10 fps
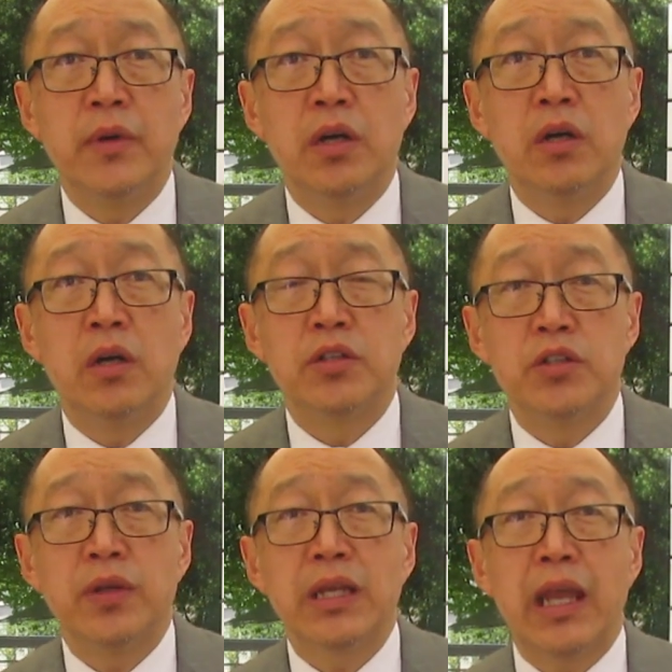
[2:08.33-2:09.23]
are, are
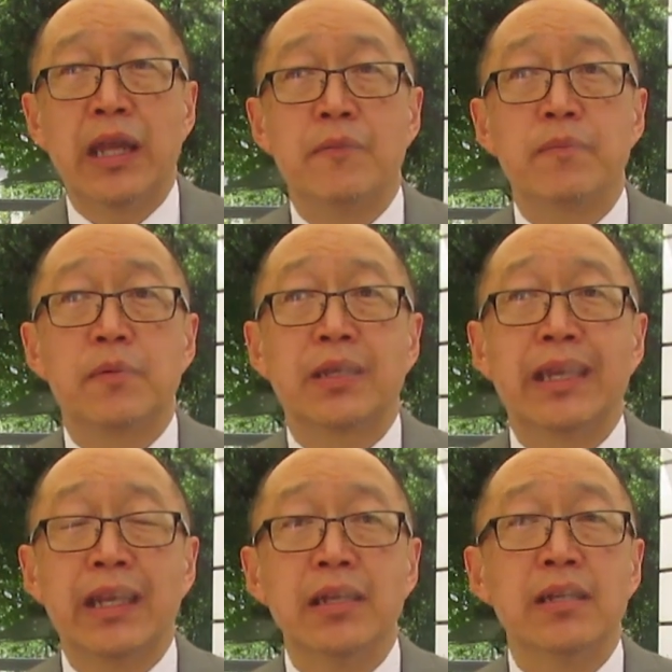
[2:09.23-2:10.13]
doing and
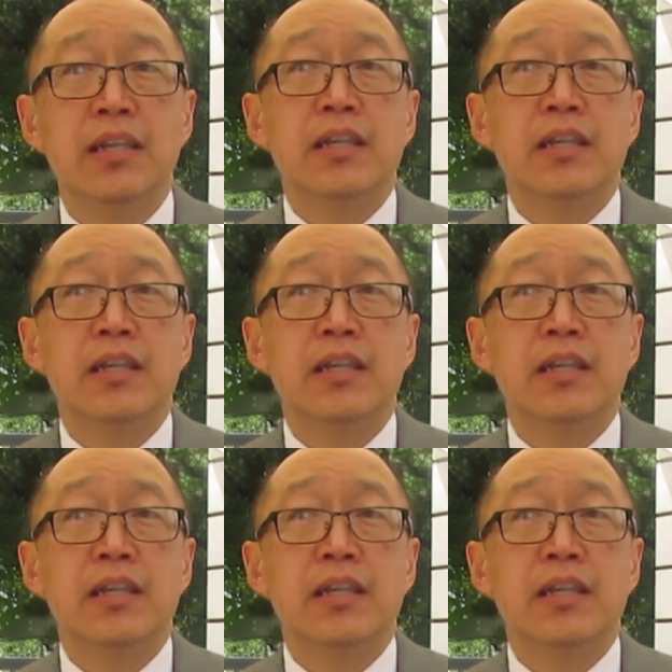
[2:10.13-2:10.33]
getting,